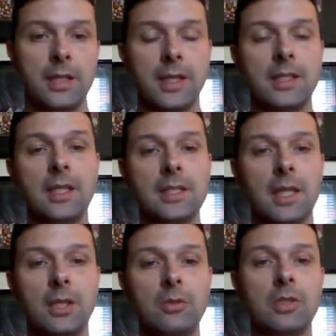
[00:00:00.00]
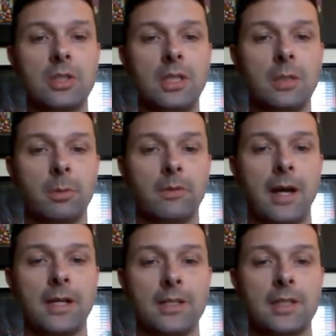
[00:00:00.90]
The idea is that you just need to
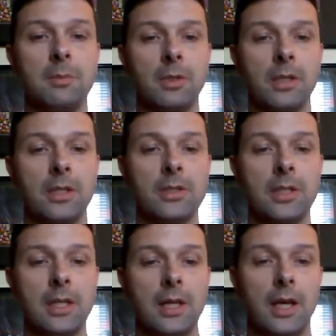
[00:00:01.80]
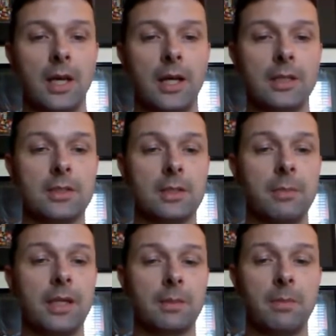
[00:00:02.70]
provide a stimulus to
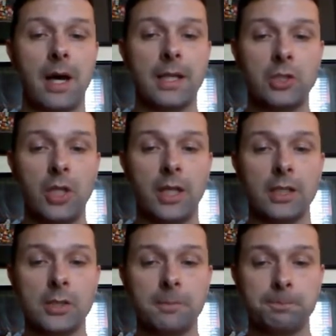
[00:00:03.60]
make the body change.